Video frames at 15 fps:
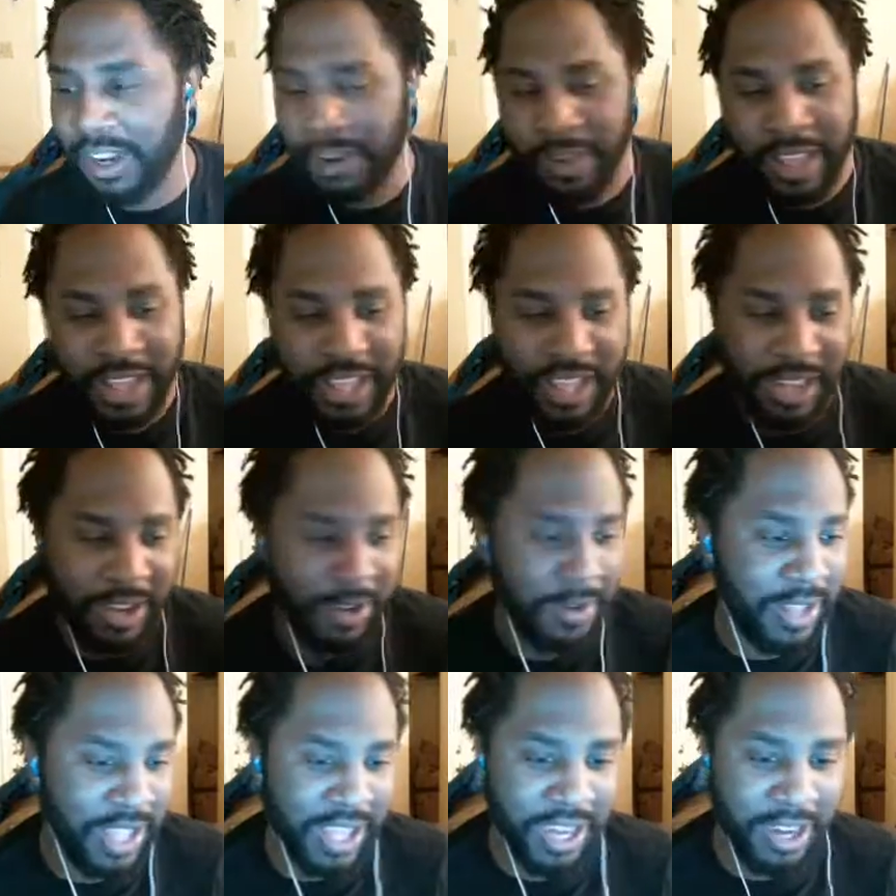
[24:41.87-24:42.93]
Okay,
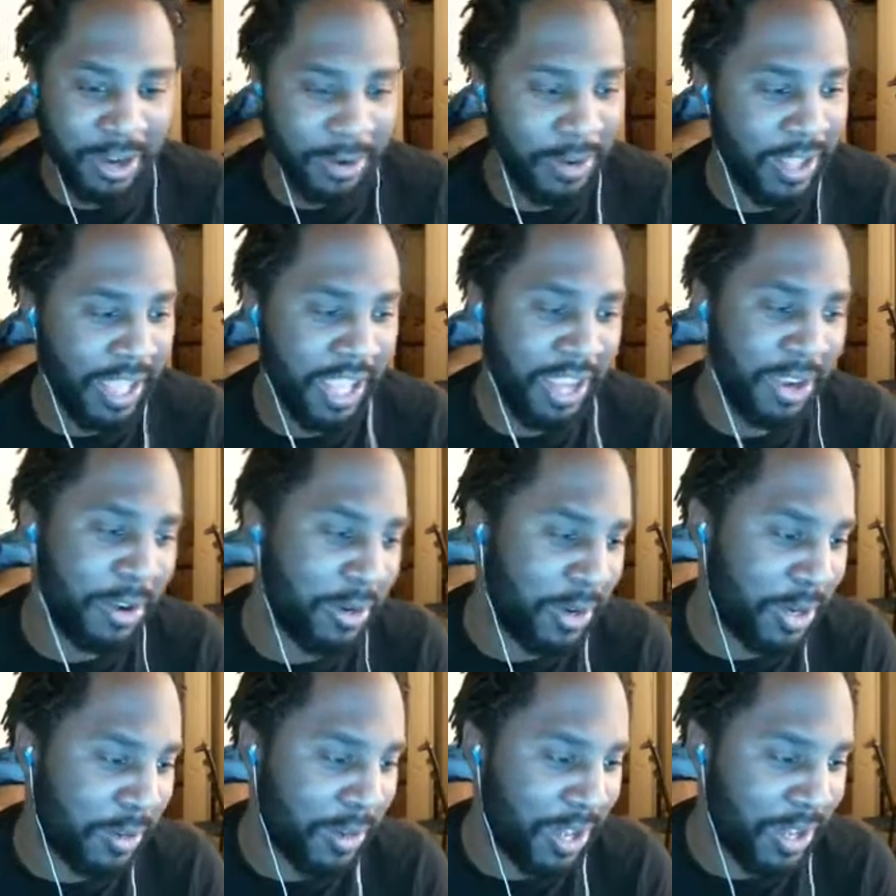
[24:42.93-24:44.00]
okay, okay.
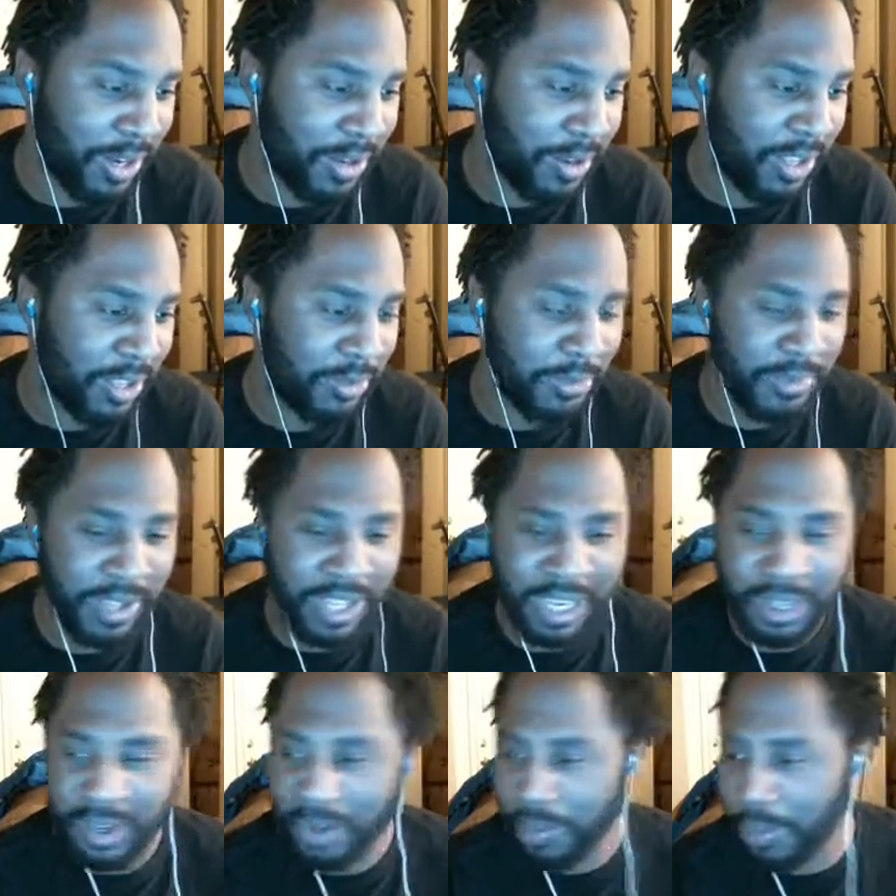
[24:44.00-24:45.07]
Hold up. How long? Is, how
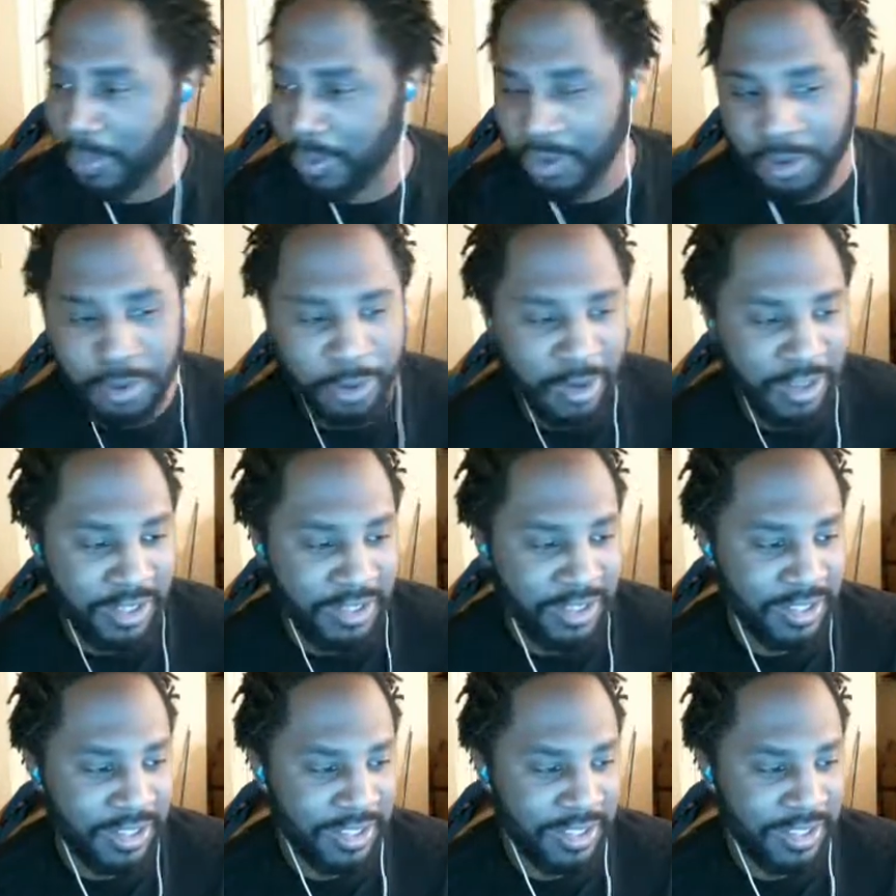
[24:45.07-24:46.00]
long have we been recording?